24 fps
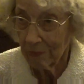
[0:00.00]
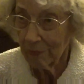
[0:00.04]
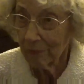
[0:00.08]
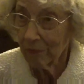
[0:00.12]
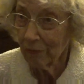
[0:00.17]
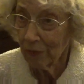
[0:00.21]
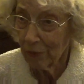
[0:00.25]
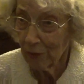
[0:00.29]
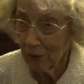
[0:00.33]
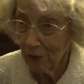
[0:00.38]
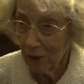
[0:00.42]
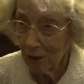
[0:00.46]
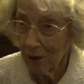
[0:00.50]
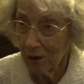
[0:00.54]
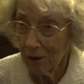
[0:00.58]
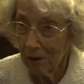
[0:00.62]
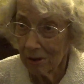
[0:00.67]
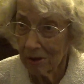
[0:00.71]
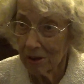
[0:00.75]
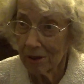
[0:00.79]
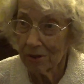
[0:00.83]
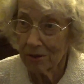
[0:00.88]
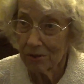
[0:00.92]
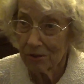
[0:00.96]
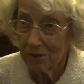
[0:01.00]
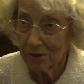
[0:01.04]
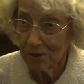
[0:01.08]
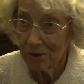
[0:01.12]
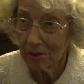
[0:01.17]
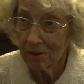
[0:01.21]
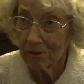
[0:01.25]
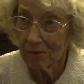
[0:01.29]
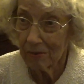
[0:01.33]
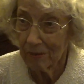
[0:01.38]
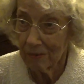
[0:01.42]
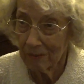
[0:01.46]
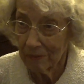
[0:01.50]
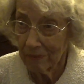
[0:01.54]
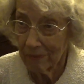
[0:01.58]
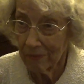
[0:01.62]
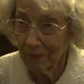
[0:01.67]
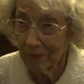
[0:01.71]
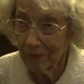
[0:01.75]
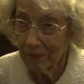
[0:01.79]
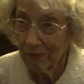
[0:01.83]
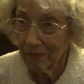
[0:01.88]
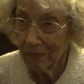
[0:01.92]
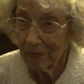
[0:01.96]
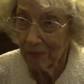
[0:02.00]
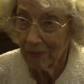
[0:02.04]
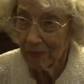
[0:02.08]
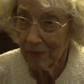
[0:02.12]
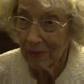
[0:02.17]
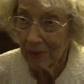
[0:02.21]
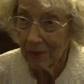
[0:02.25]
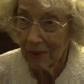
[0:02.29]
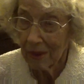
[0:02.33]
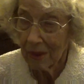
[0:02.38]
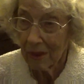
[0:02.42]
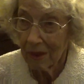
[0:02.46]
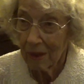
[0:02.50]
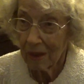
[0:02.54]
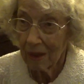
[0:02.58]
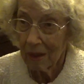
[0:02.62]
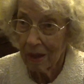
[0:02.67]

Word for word: For college. How did you raise that money?